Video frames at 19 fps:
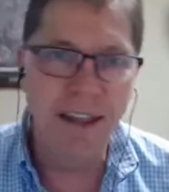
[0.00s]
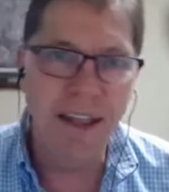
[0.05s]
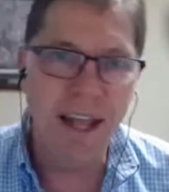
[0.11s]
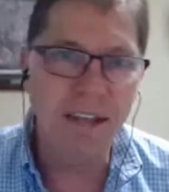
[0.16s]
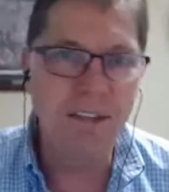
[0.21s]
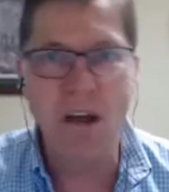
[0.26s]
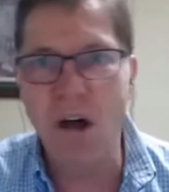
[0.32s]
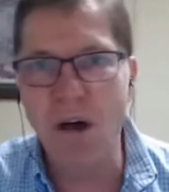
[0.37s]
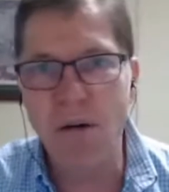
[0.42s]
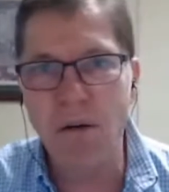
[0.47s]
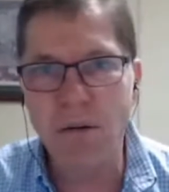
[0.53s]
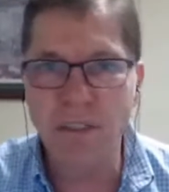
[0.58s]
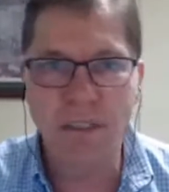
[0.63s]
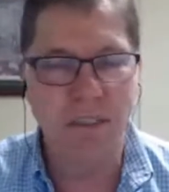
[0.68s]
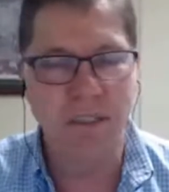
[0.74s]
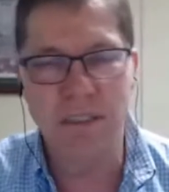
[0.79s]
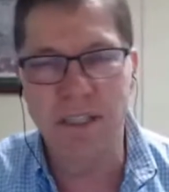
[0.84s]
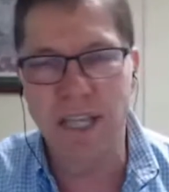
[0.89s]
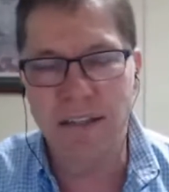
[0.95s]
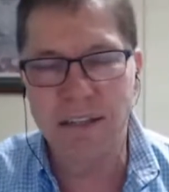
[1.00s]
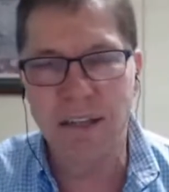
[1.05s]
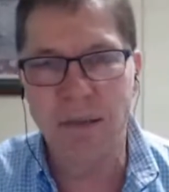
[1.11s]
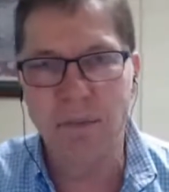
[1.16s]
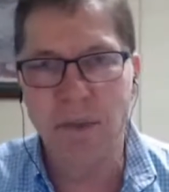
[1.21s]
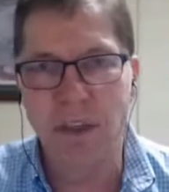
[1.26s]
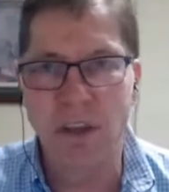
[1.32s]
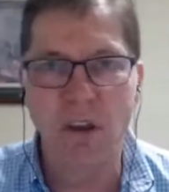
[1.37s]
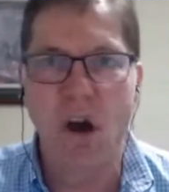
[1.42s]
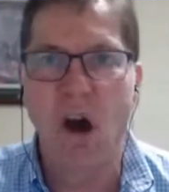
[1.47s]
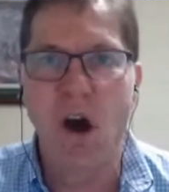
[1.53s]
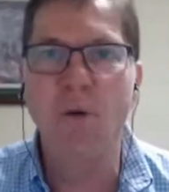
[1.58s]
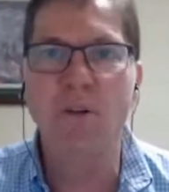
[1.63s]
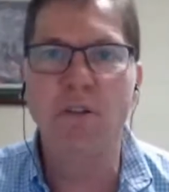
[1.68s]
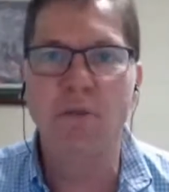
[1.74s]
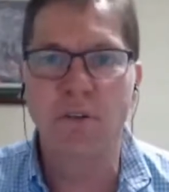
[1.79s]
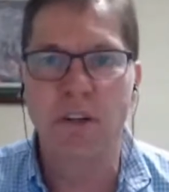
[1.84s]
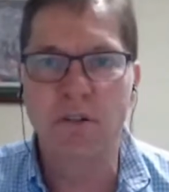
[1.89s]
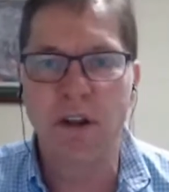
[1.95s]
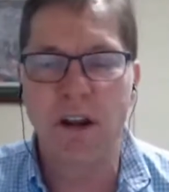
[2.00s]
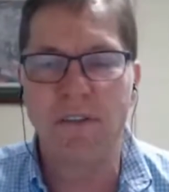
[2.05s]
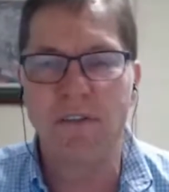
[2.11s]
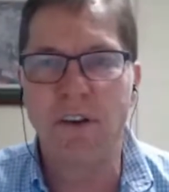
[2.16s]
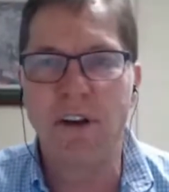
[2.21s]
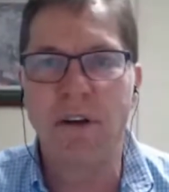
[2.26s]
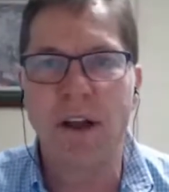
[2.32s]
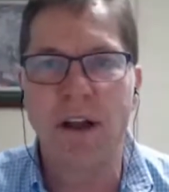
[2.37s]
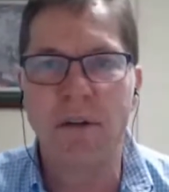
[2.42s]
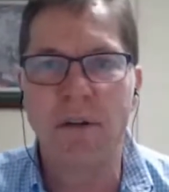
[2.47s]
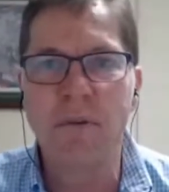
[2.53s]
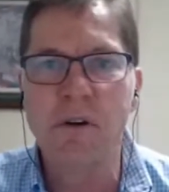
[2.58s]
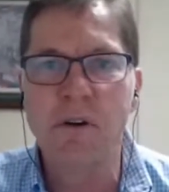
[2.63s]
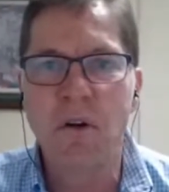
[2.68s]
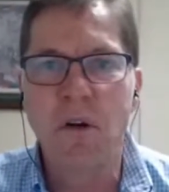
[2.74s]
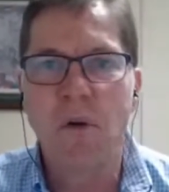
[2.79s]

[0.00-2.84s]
That's something you always want to try to figure out,